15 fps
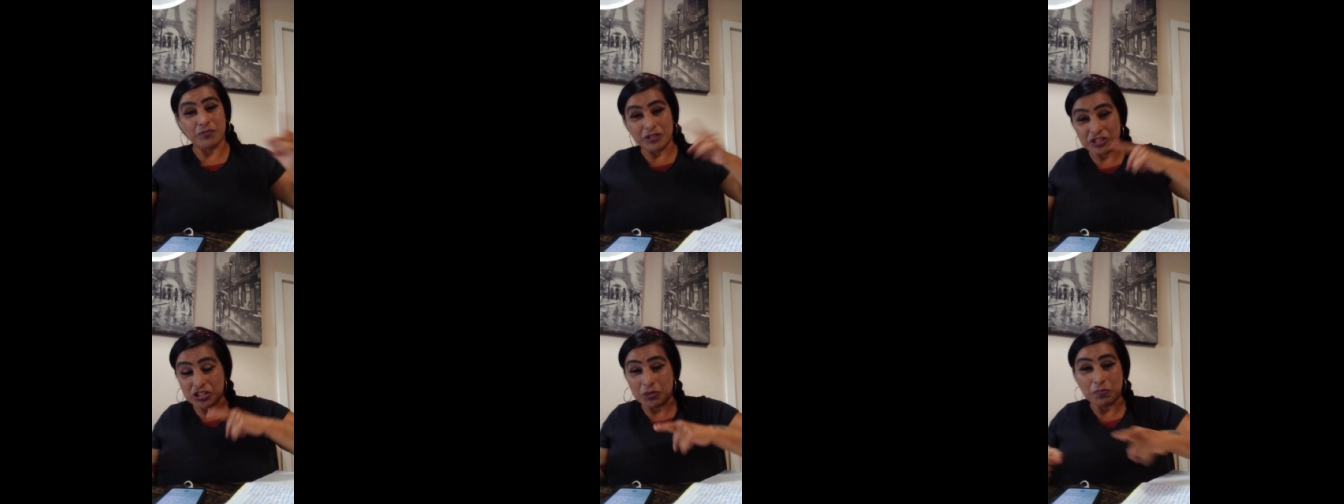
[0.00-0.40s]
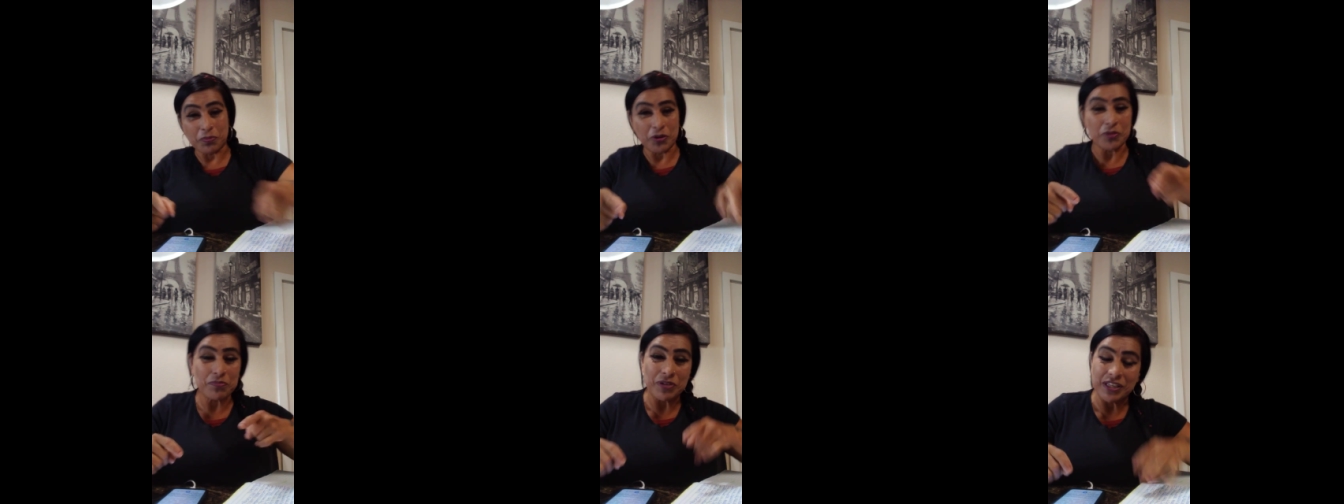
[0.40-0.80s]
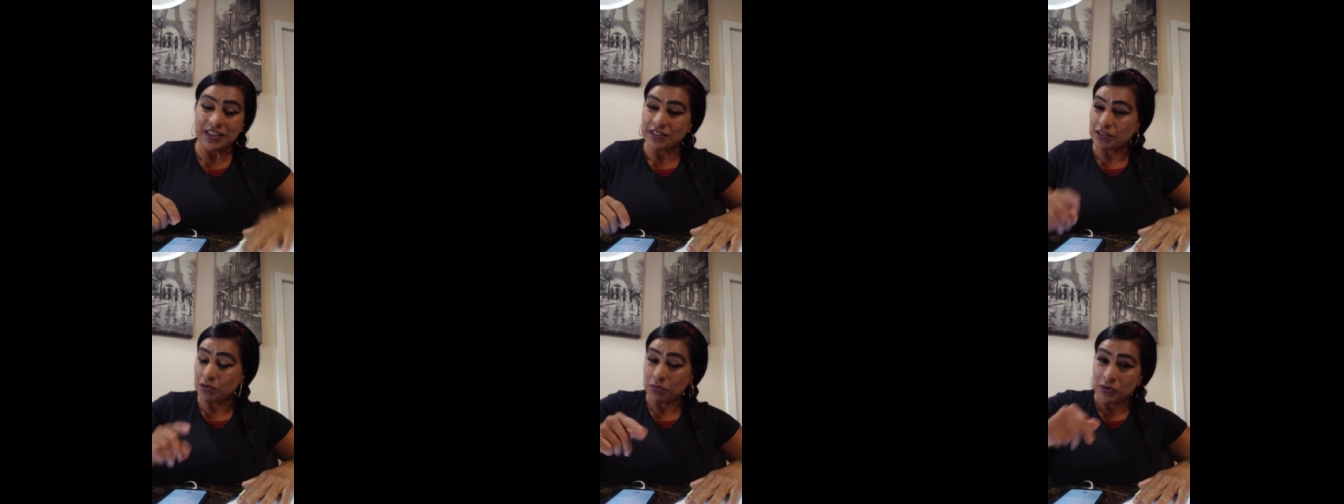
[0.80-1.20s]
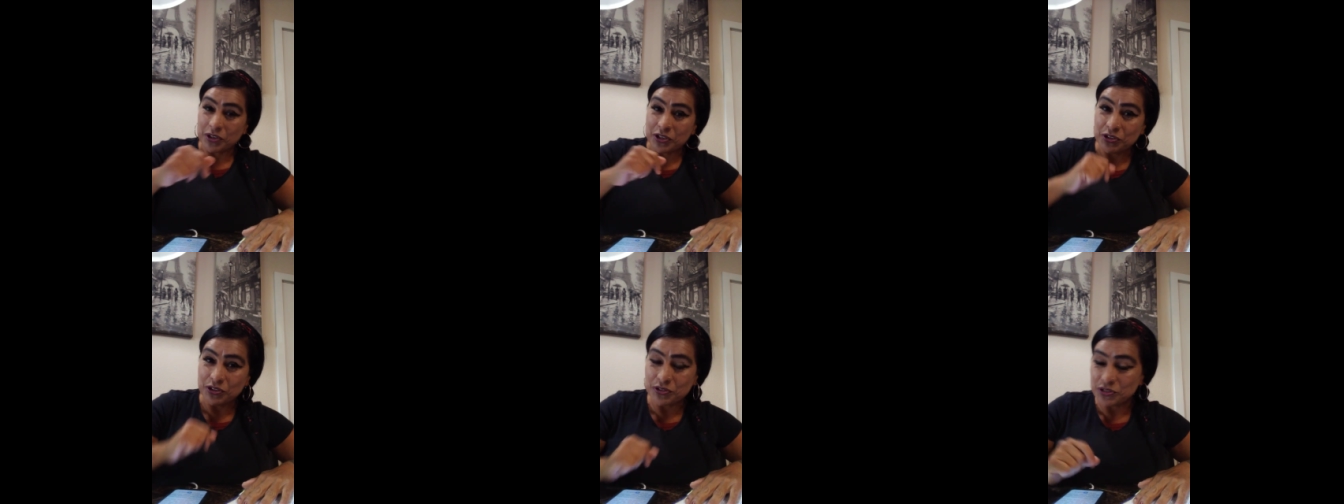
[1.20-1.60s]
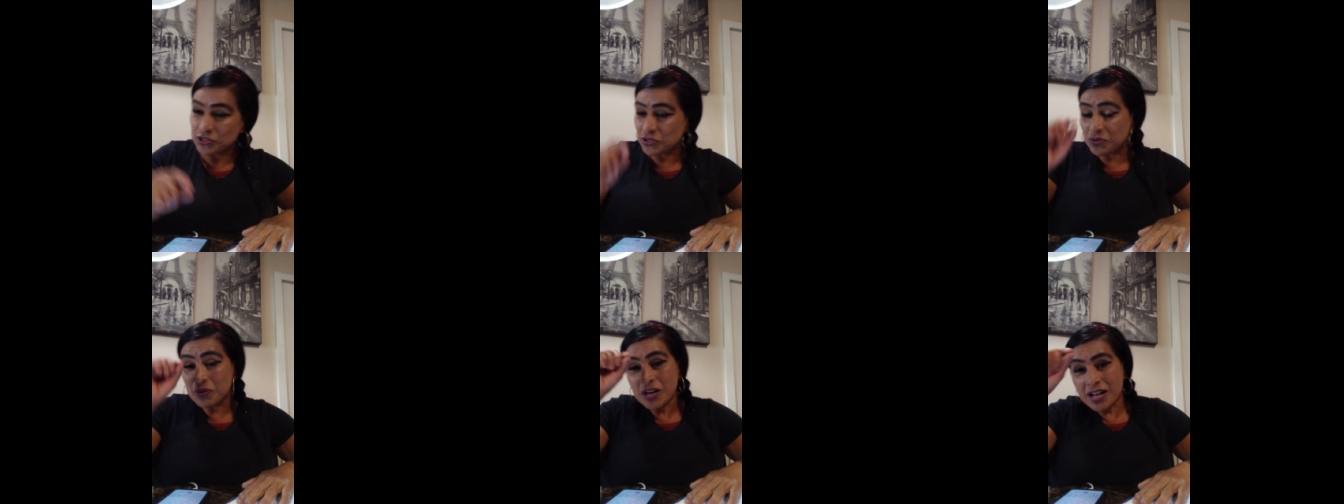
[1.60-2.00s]
And when she put me in there, what
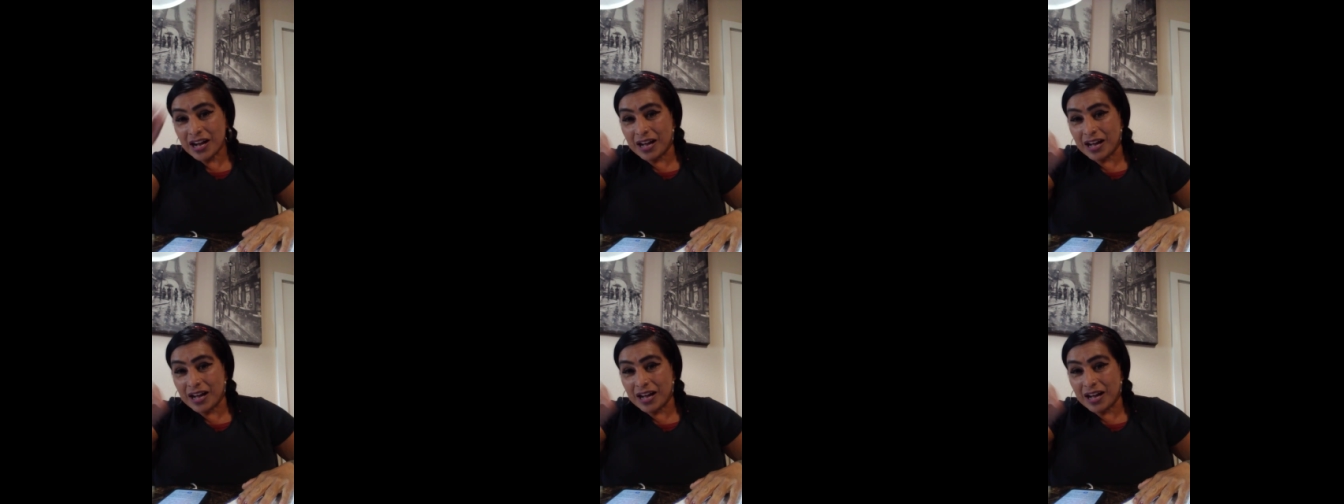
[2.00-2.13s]
do?